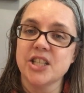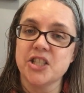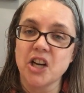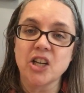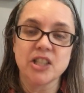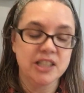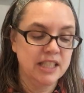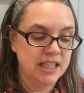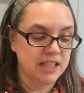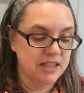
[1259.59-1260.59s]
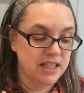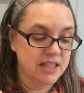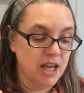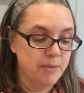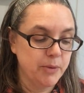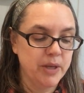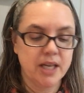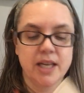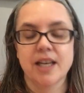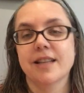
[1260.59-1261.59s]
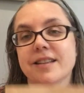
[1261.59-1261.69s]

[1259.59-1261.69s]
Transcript: to start next this coming week.